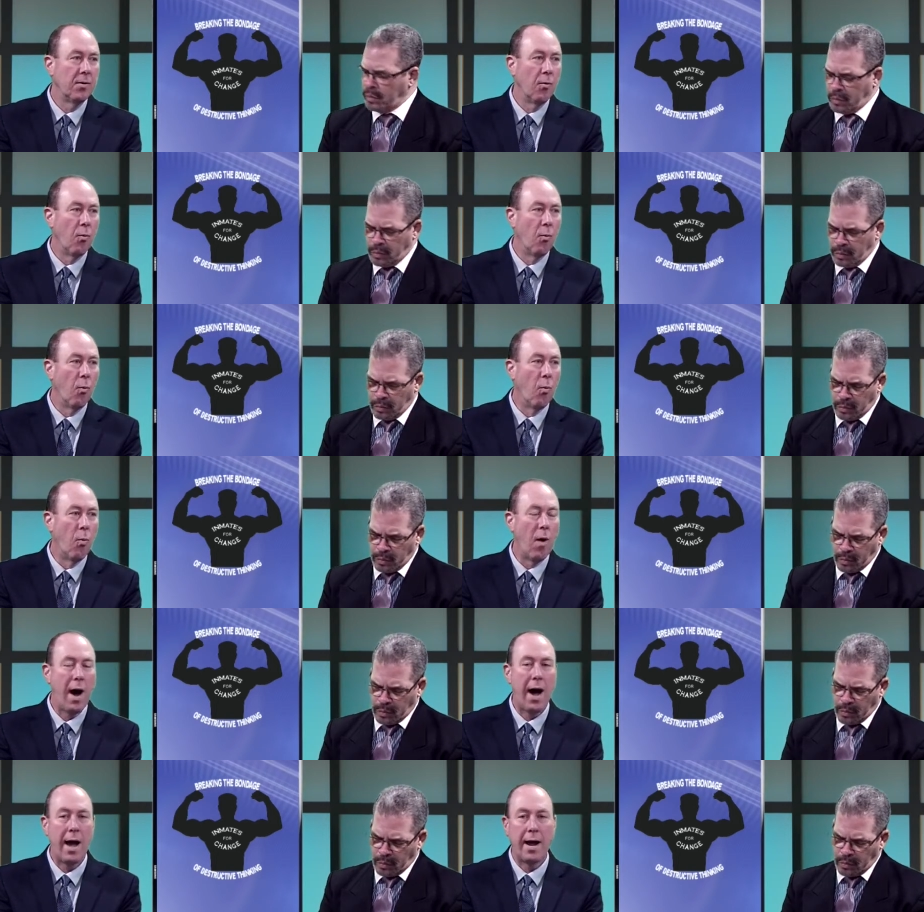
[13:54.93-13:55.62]

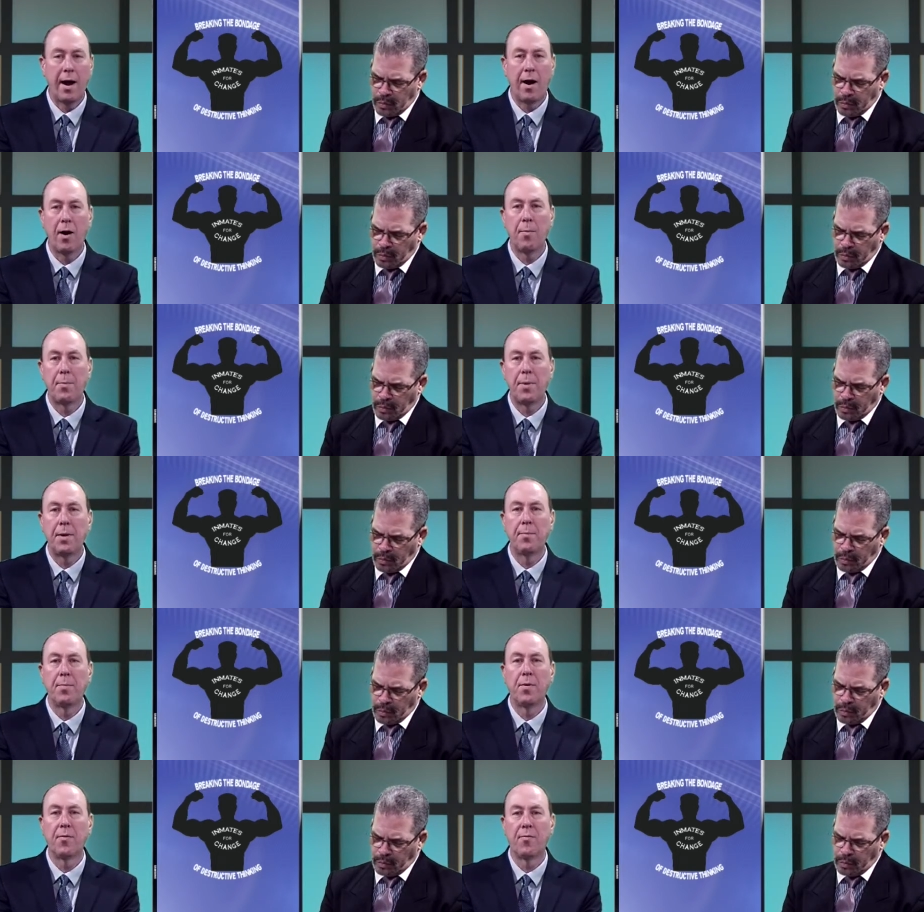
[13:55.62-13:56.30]
Speaker 1: why are
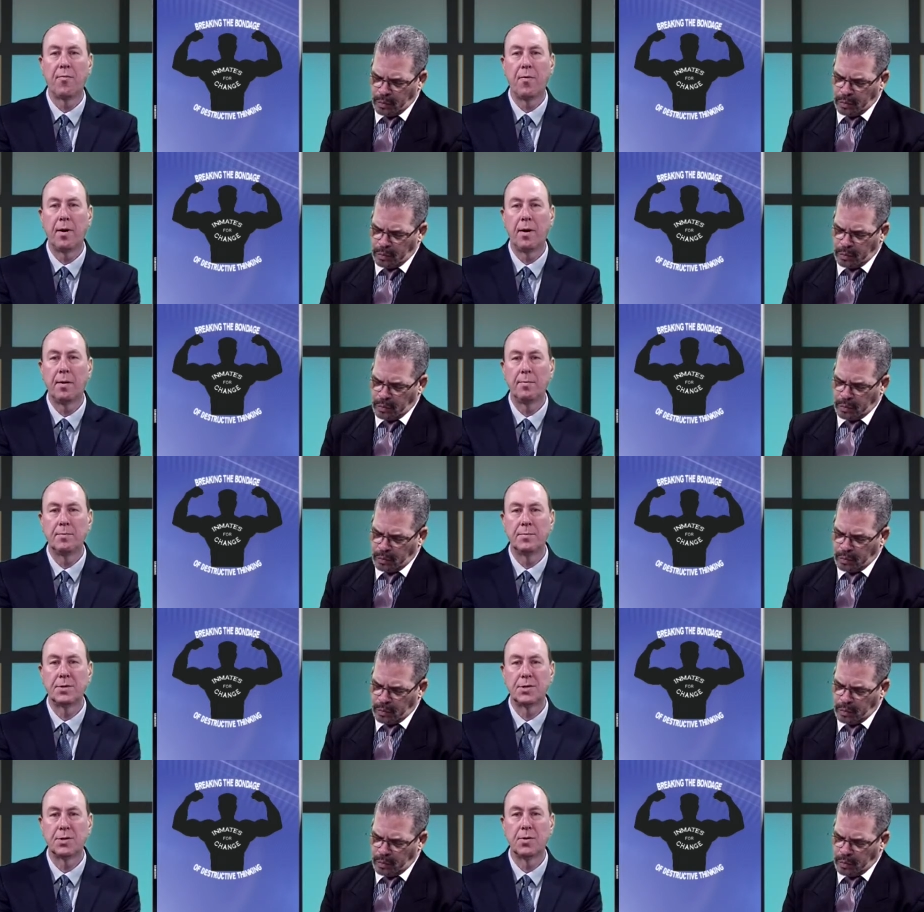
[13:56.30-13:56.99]
people
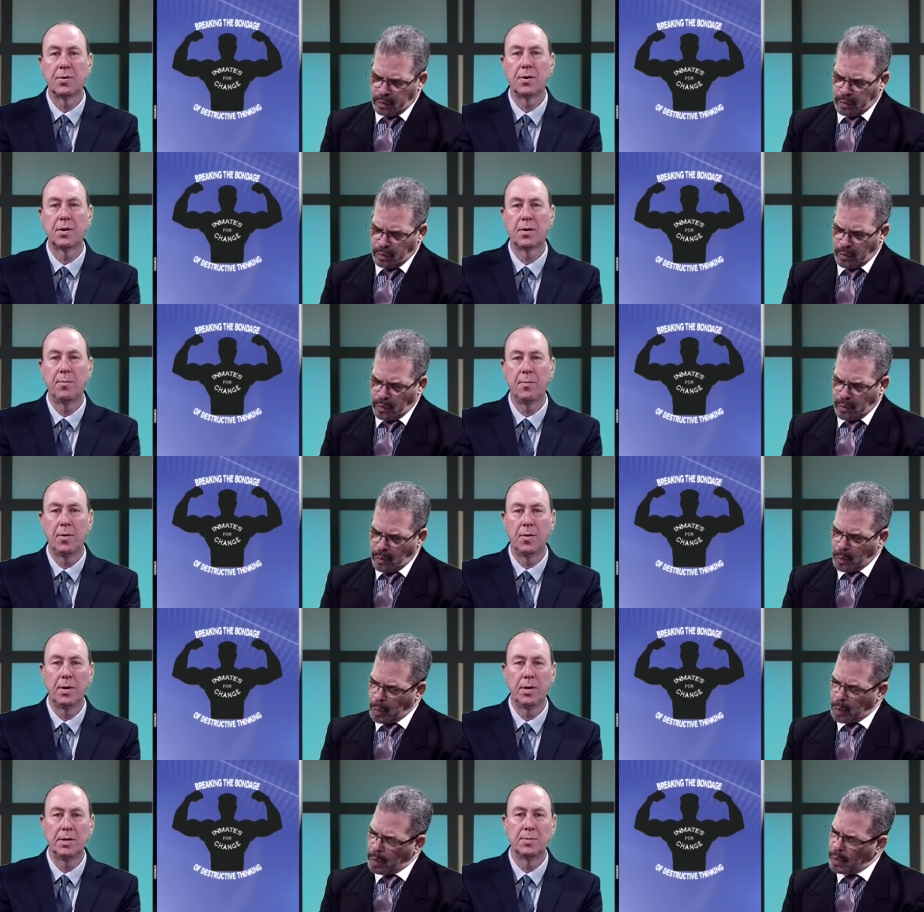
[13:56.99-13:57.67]
from certain
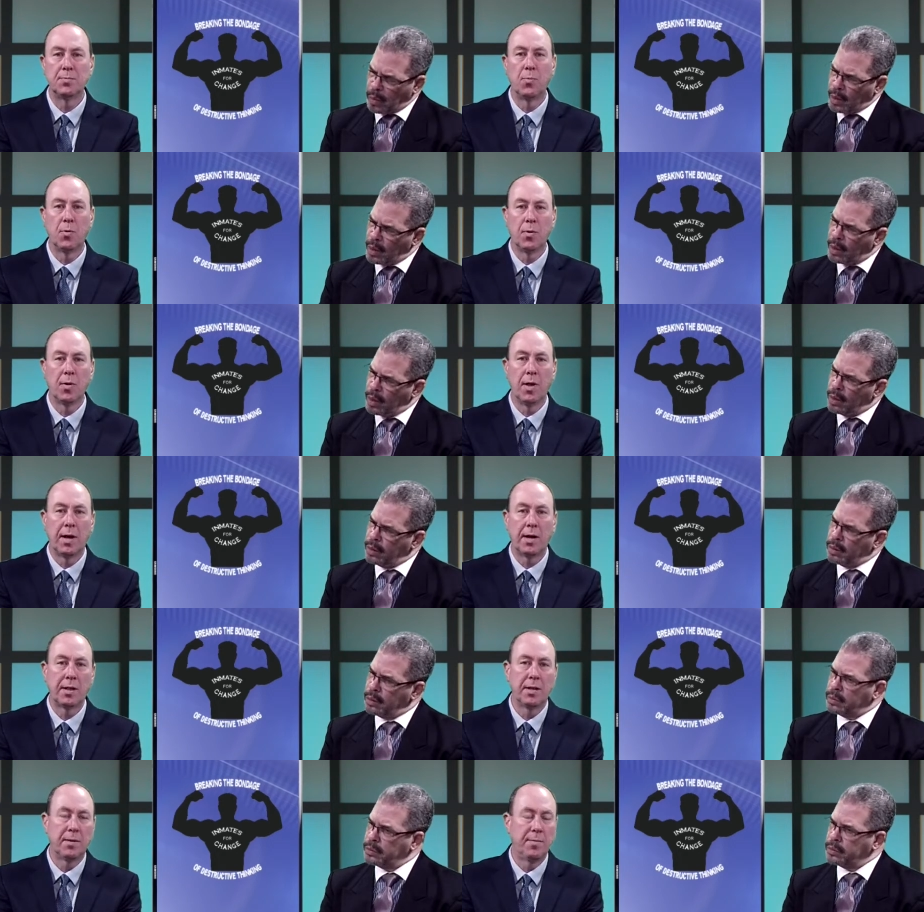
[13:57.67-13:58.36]
communities more
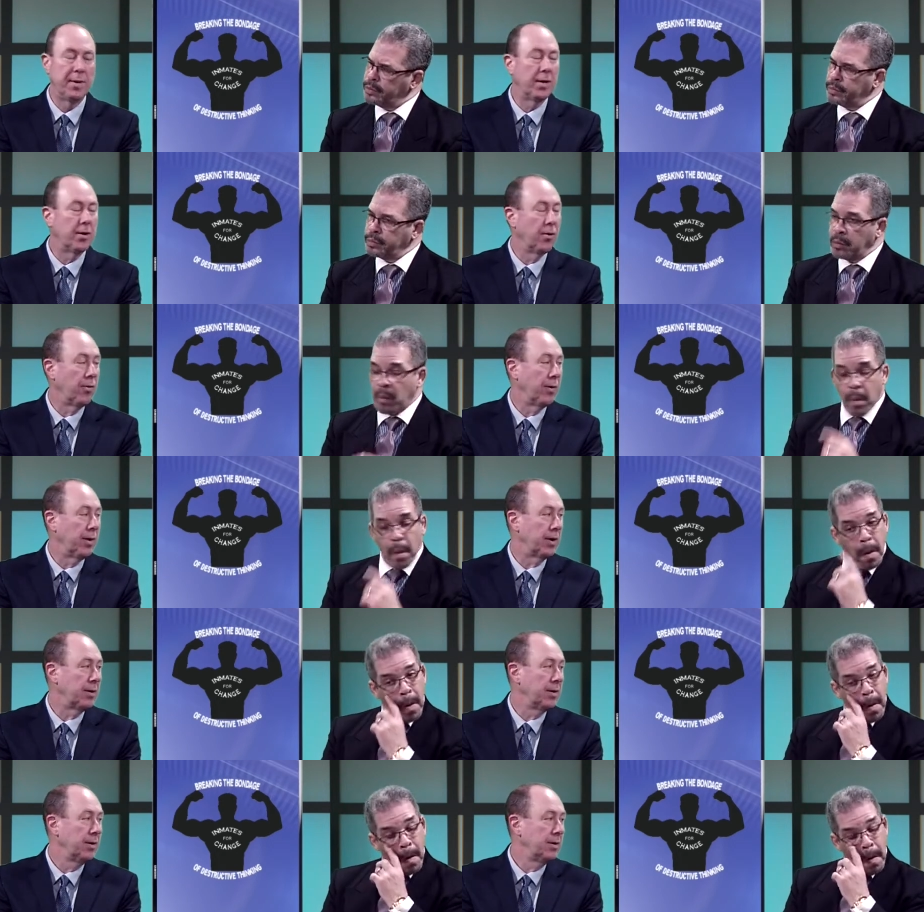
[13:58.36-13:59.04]
likely to be
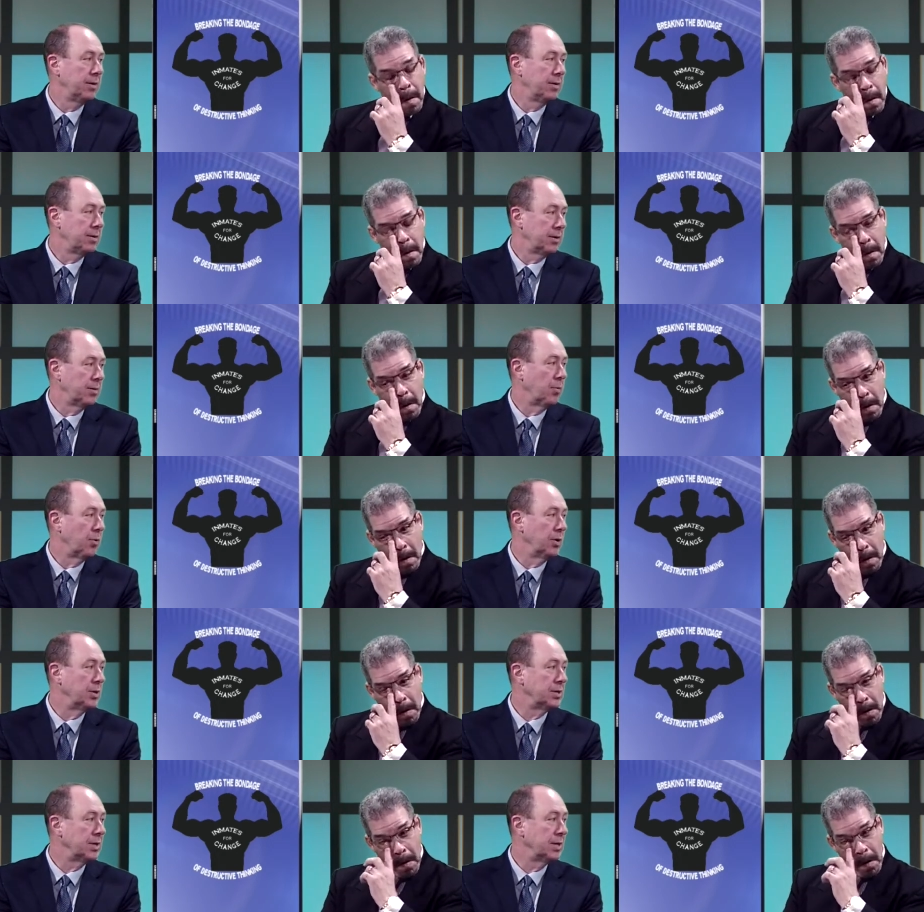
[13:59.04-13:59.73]
going to
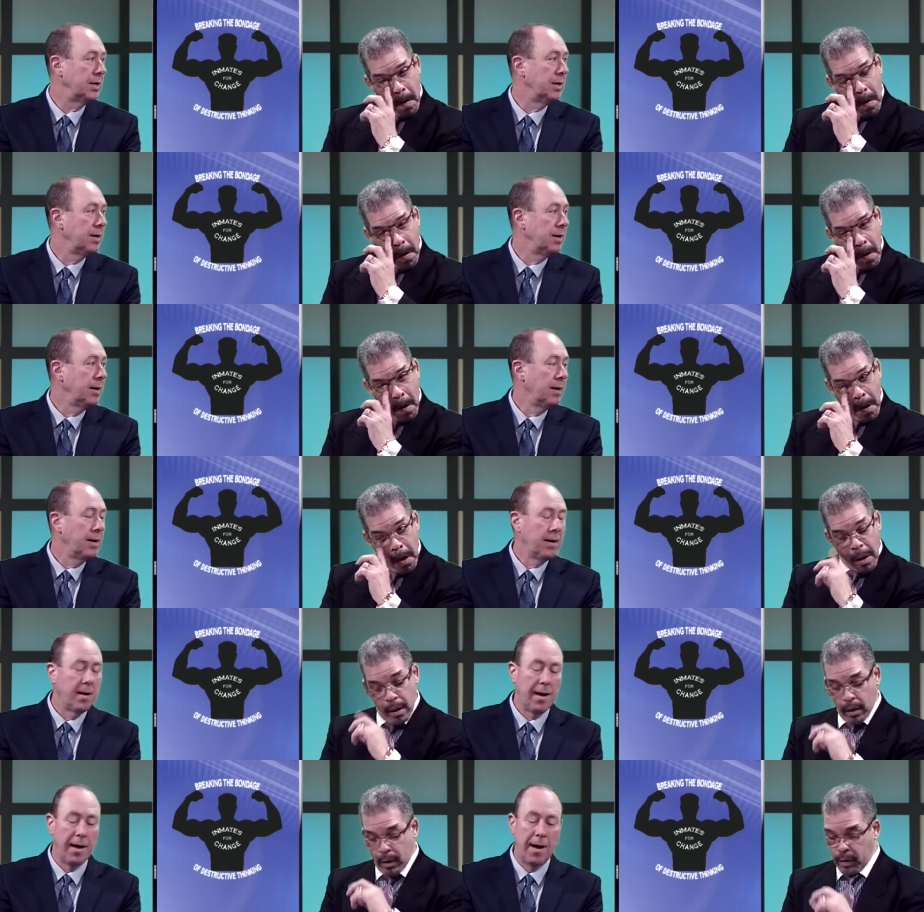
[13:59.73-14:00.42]
prison.
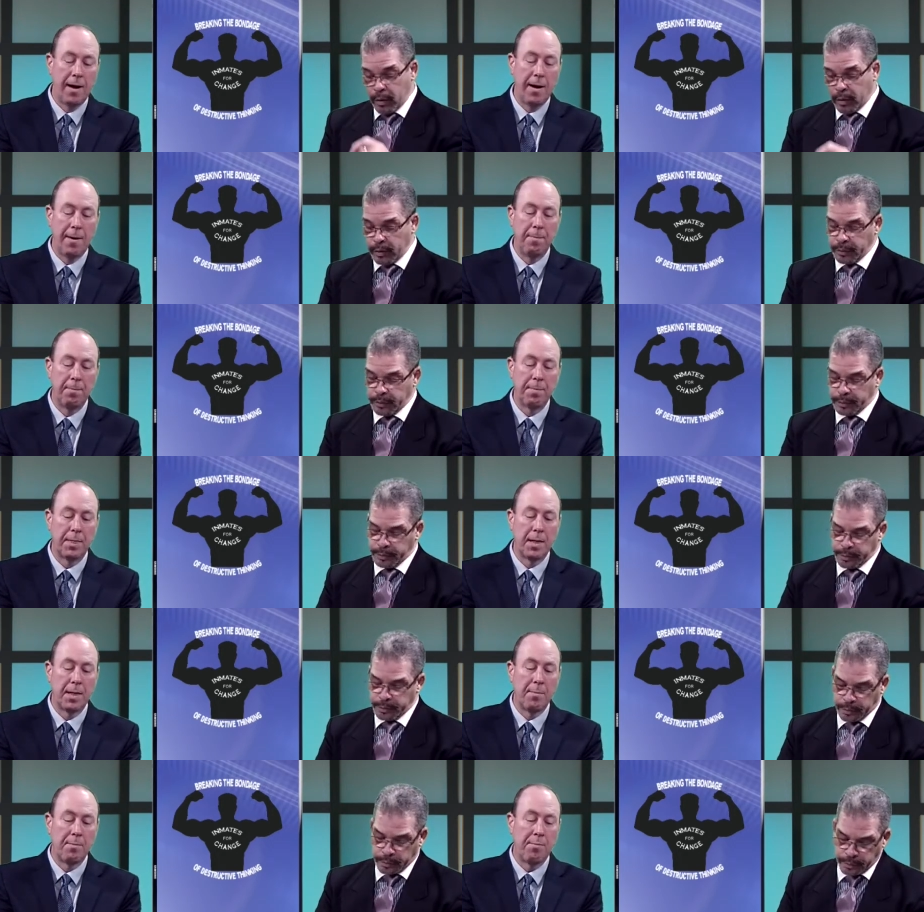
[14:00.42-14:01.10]
Um,
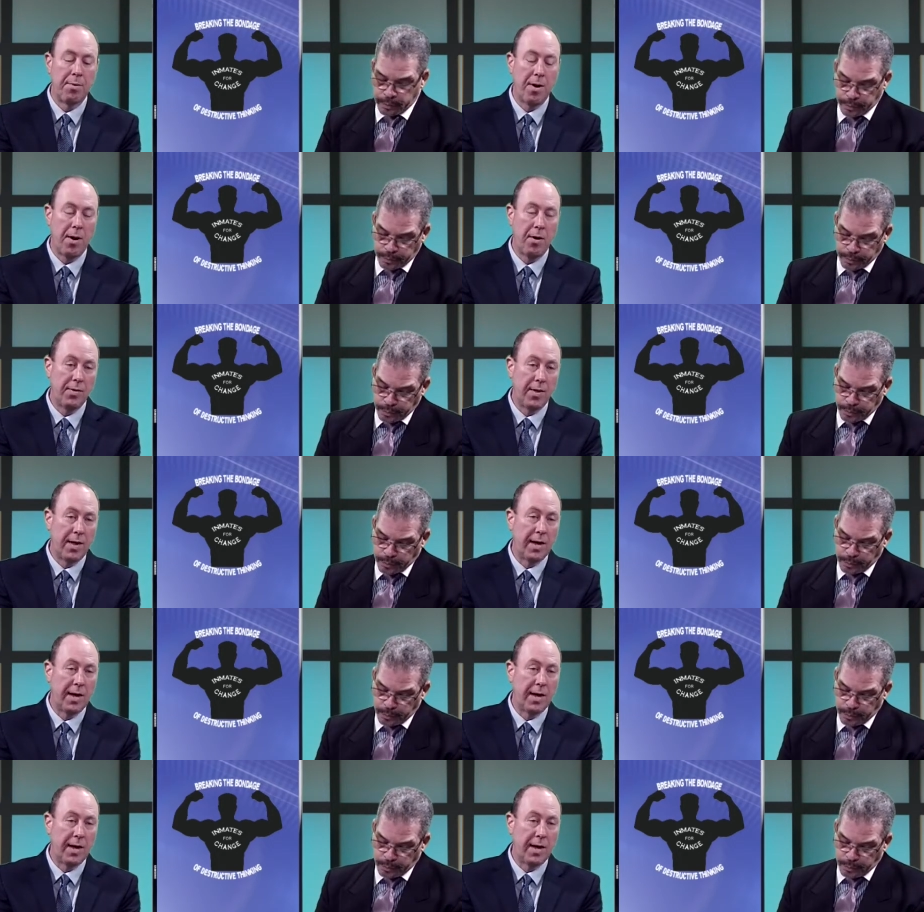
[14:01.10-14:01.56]
part of the